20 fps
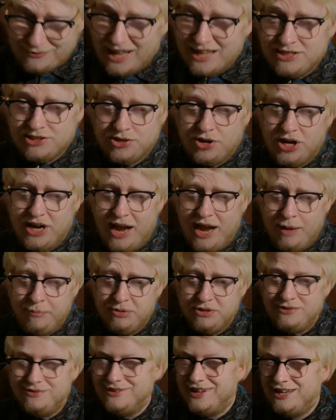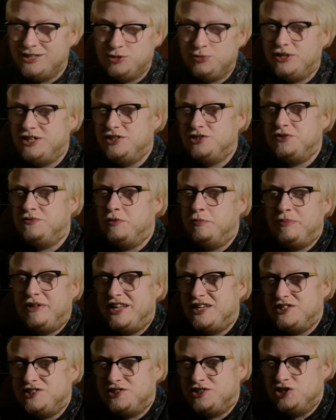It's going to happen, as well as other
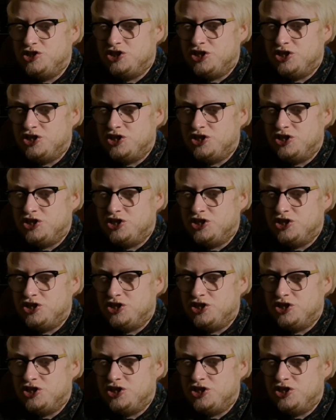places in